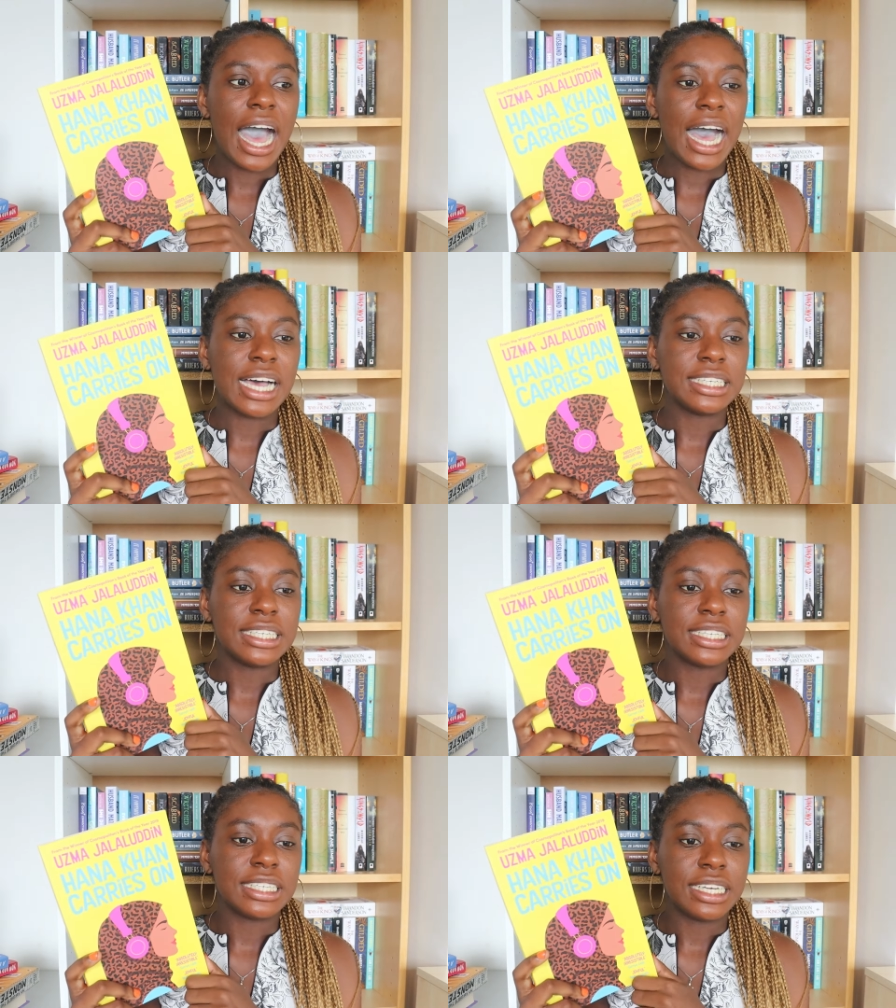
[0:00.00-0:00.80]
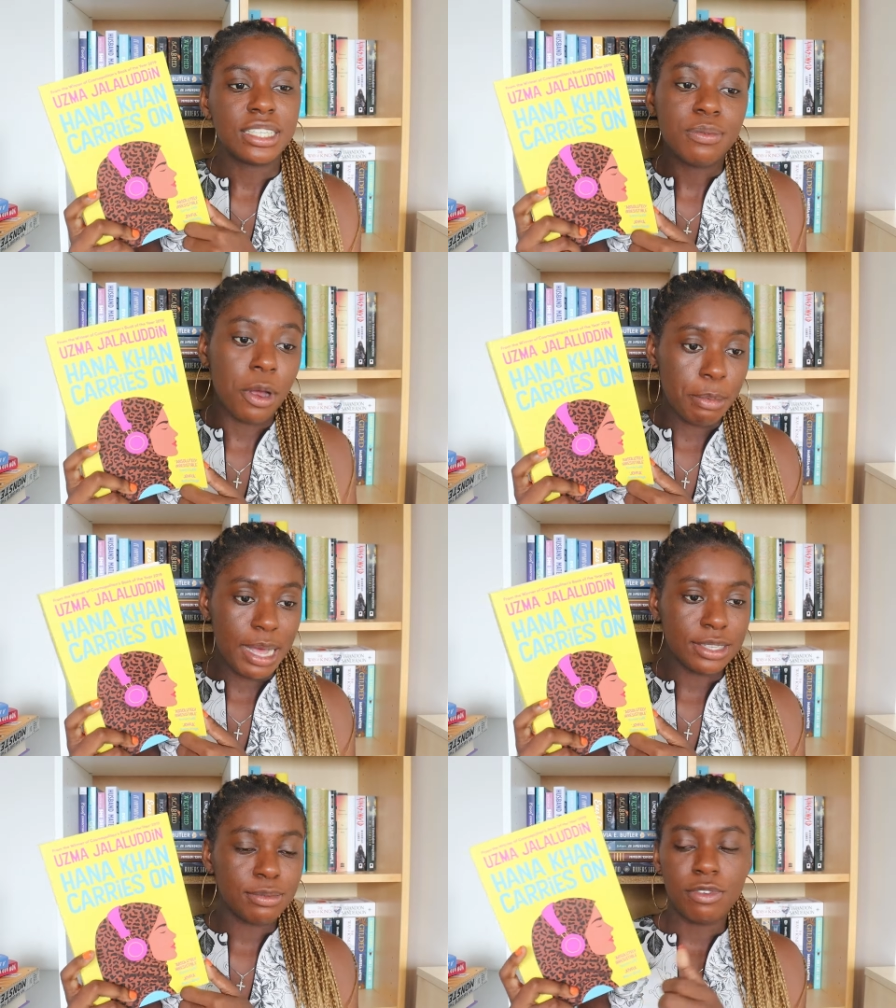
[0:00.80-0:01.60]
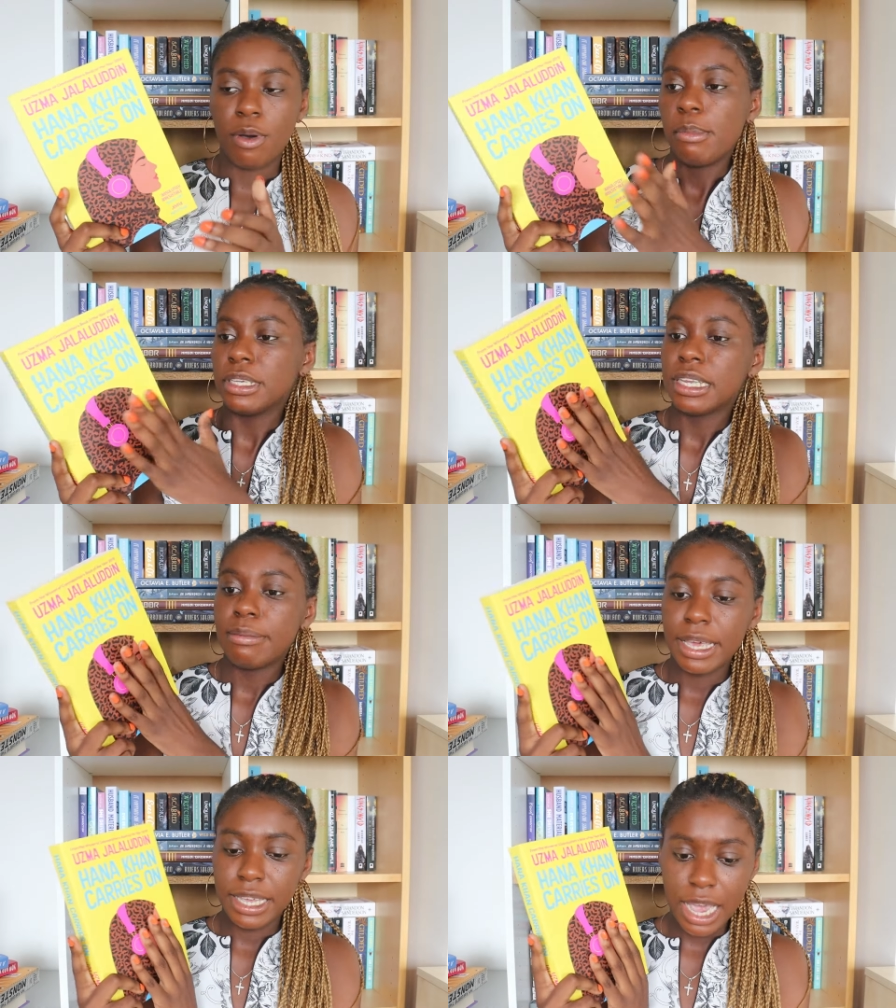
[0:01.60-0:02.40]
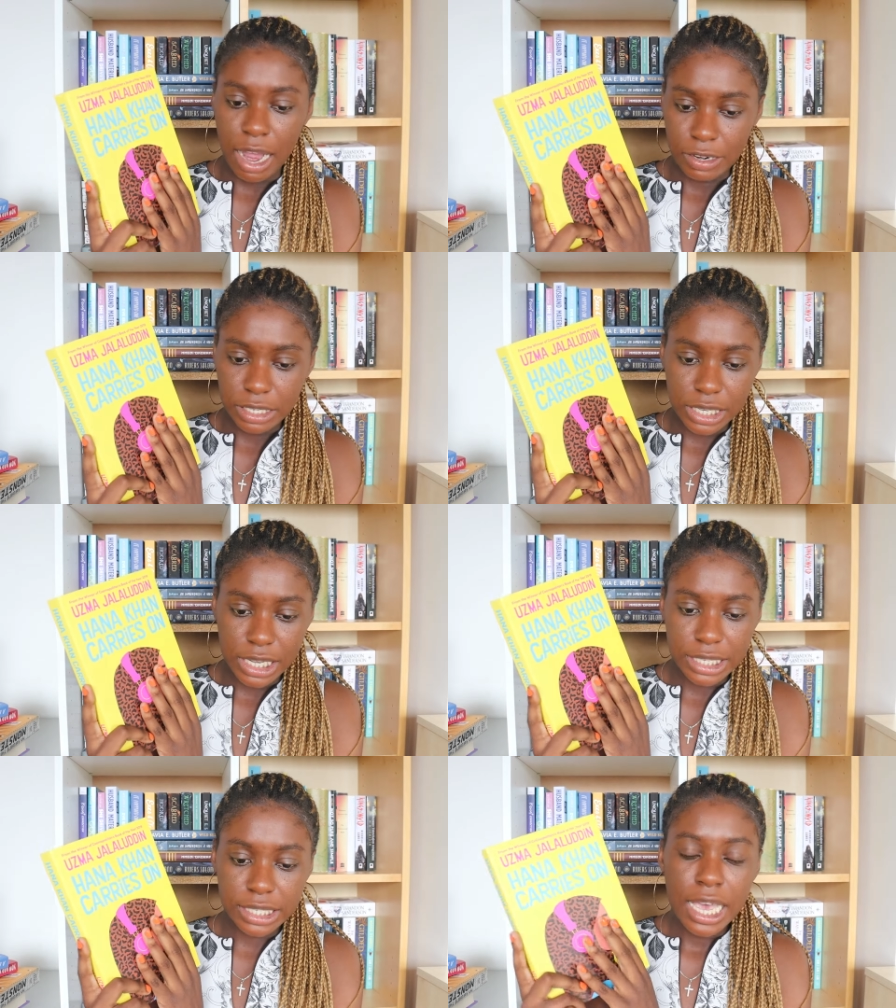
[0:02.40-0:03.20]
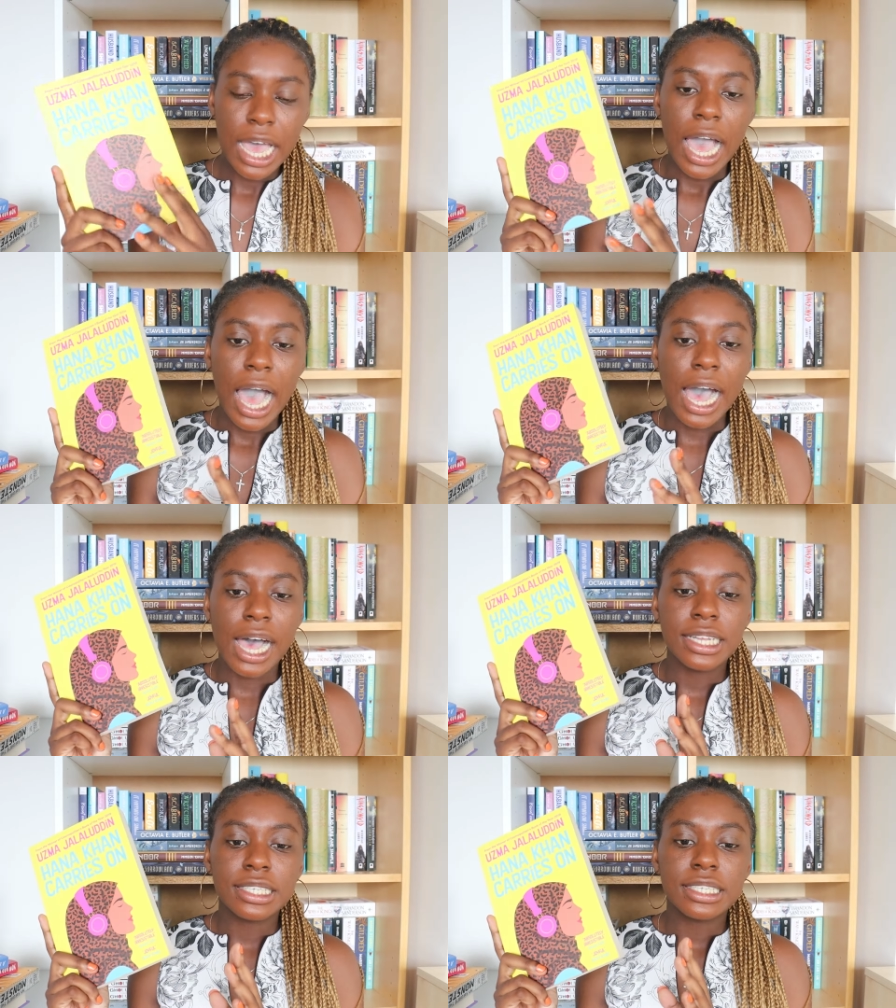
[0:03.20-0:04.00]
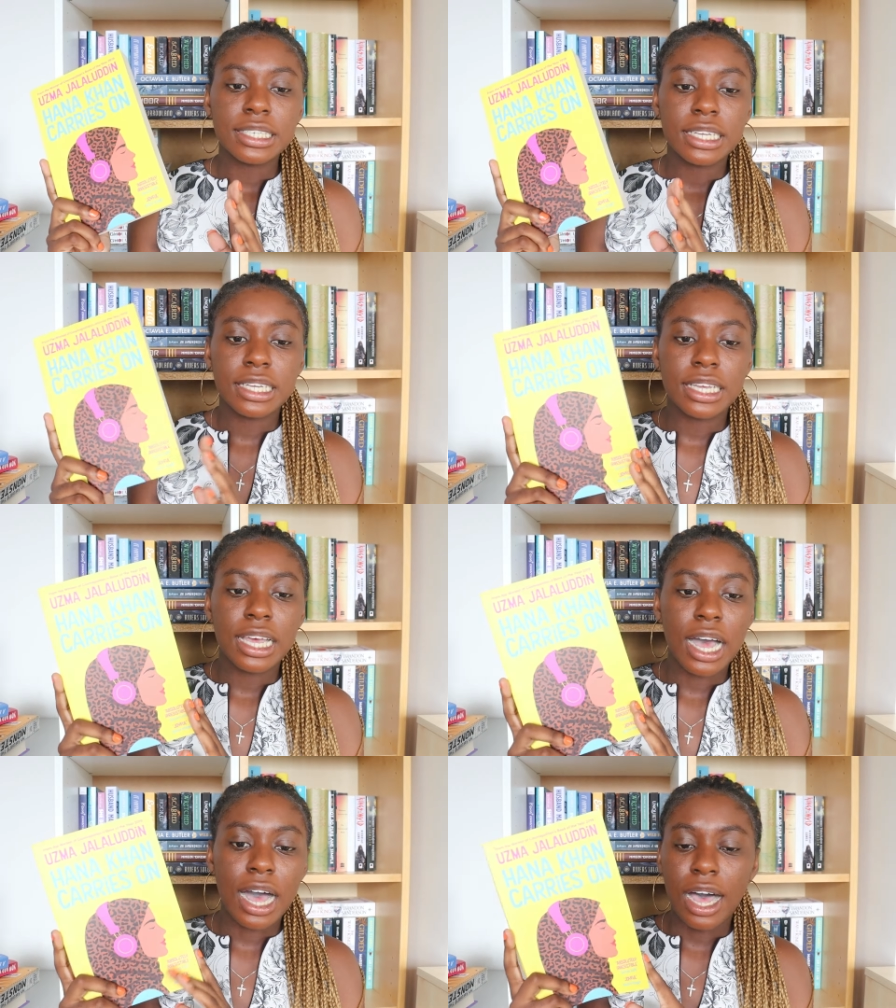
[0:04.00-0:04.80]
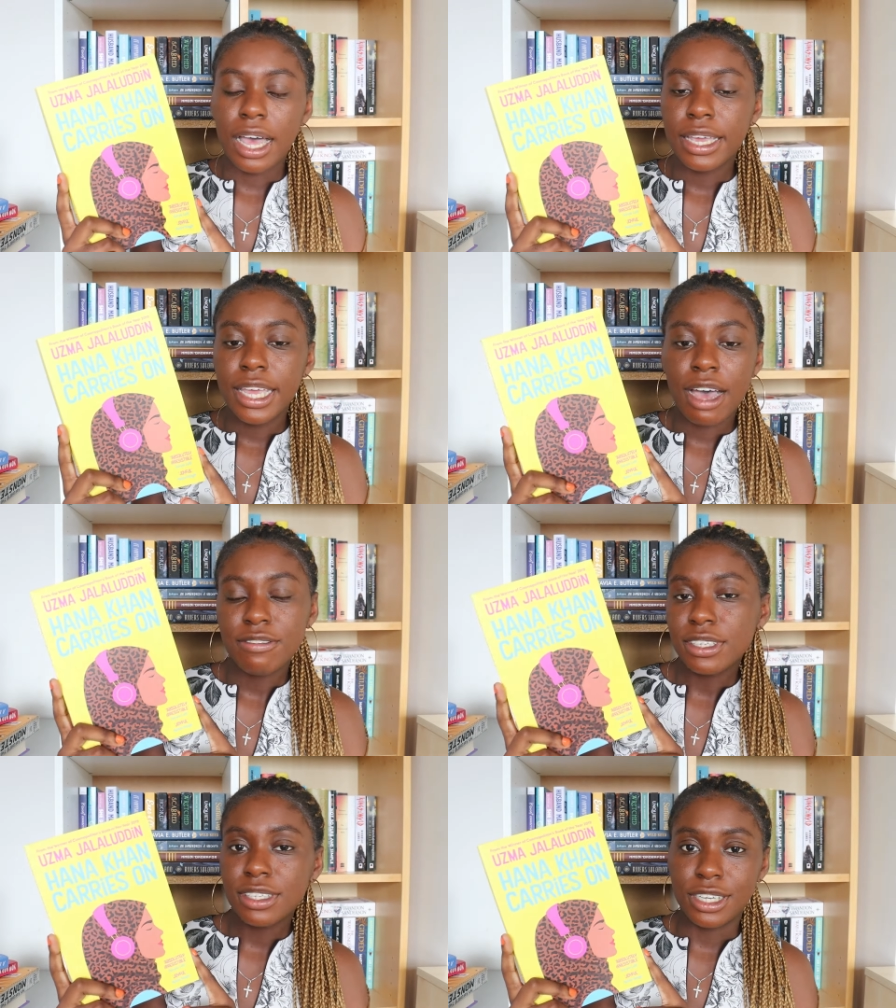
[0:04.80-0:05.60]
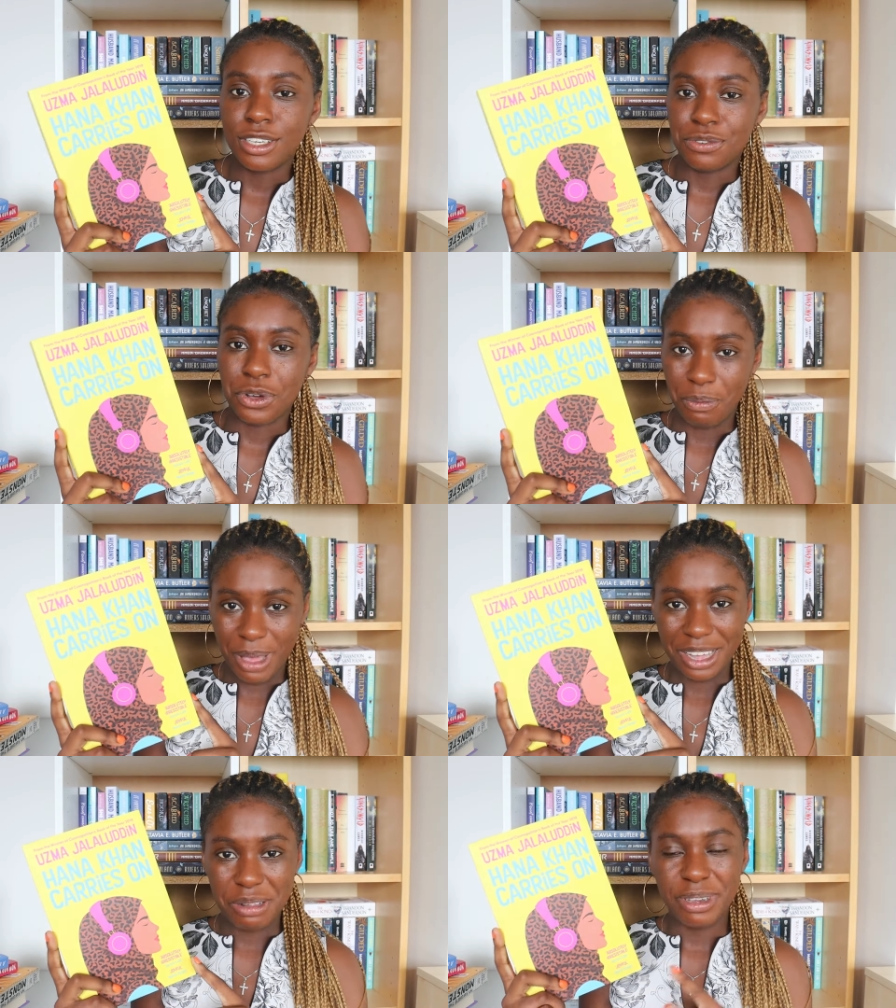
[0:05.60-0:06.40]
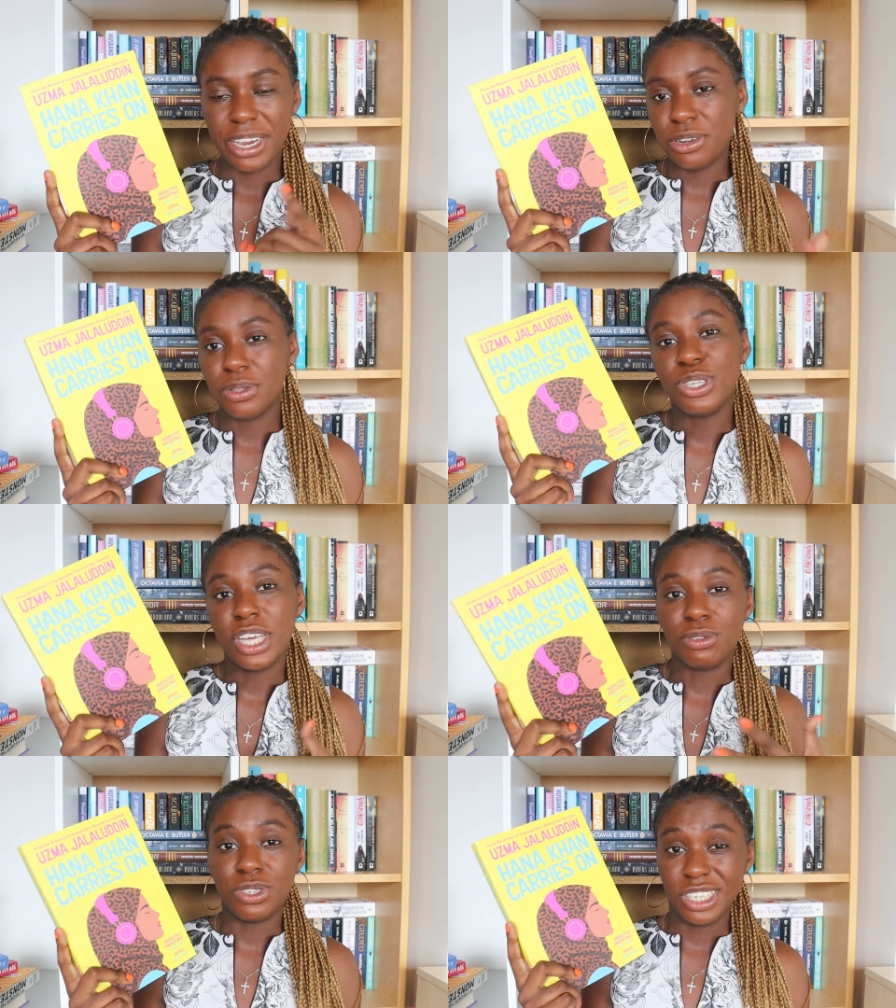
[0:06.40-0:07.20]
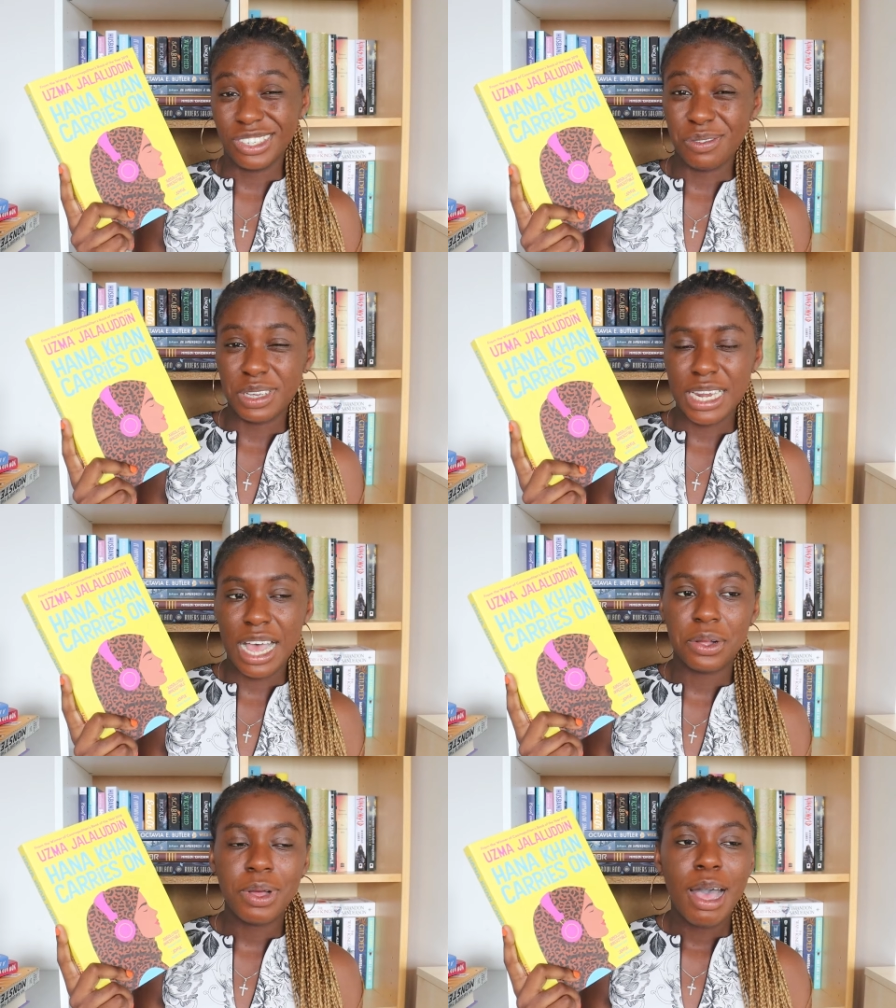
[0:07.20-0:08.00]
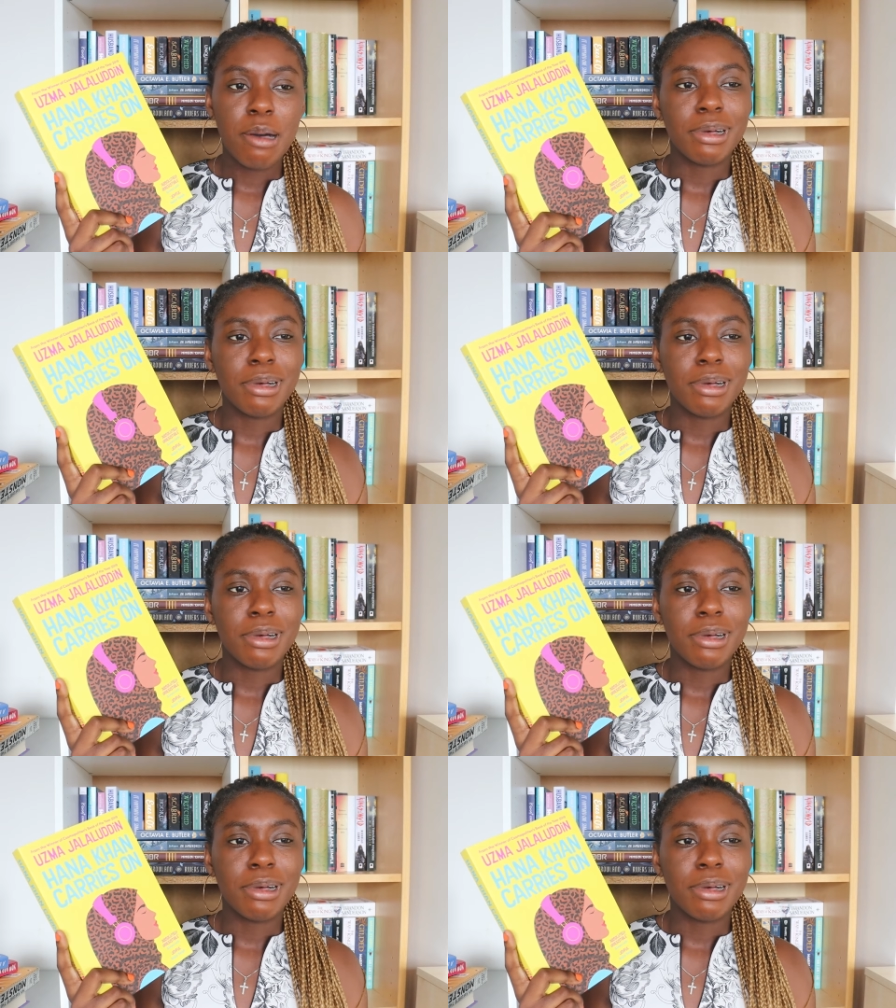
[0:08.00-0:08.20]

and it's a romance. We've got Muslim main characters and I haven't seen You've Got Mail, but I know the general gist of it now.